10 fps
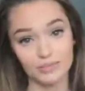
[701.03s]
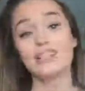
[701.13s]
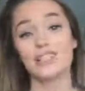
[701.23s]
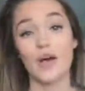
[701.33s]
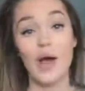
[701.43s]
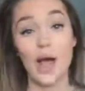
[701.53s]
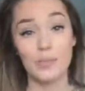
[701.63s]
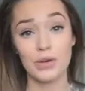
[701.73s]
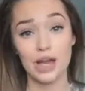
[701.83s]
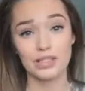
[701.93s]
So I
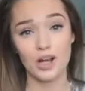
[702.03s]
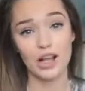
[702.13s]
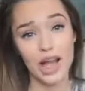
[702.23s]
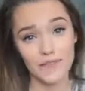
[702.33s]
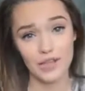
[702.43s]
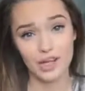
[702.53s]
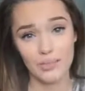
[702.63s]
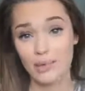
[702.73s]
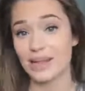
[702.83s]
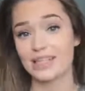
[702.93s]
hope you guys are all having
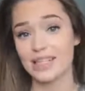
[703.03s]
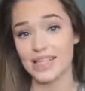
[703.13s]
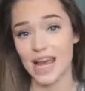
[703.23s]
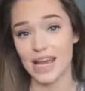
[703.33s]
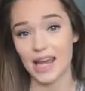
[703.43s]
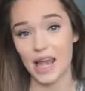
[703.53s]
an amazing day.